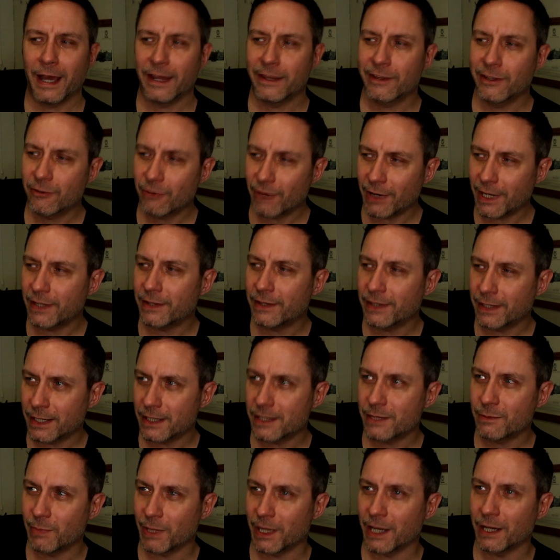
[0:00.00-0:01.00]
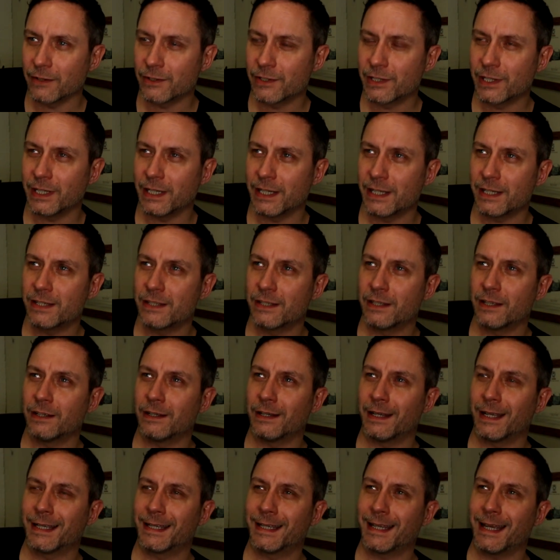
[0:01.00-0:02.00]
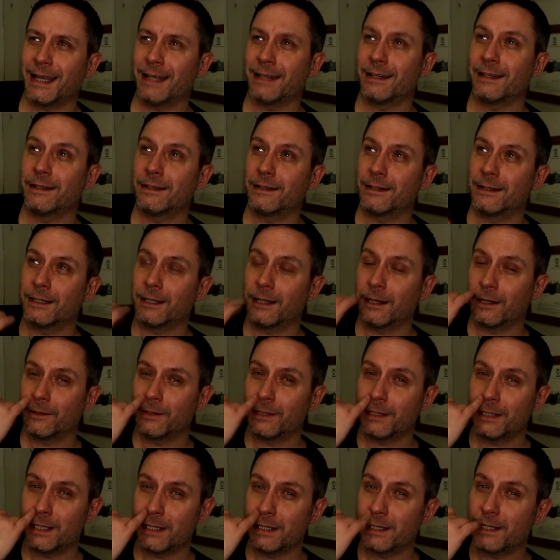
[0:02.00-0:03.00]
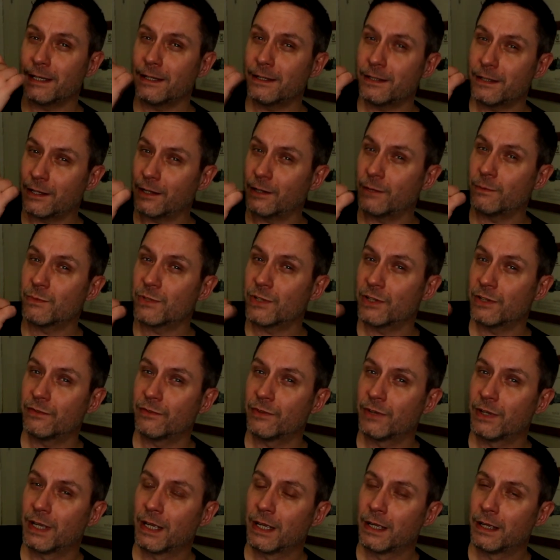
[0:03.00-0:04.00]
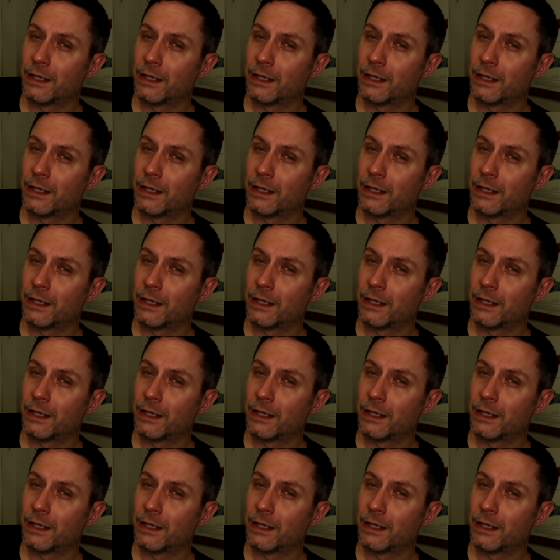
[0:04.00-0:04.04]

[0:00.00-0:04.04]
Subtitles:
And the great thing is about it is that, again, and this is in terms of